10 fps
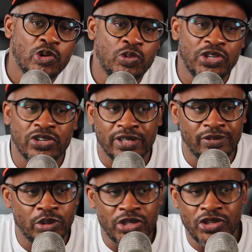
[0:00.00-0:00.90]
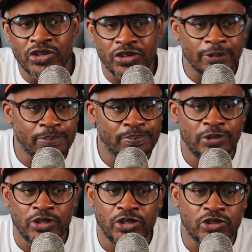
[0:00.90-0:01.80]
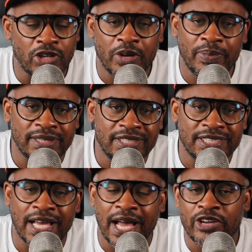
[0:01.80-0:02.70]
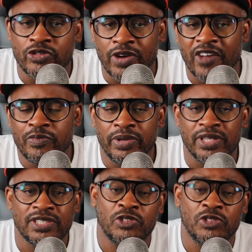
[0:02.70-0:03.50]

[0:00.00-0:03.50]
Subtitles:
when you talk about these high draft picks,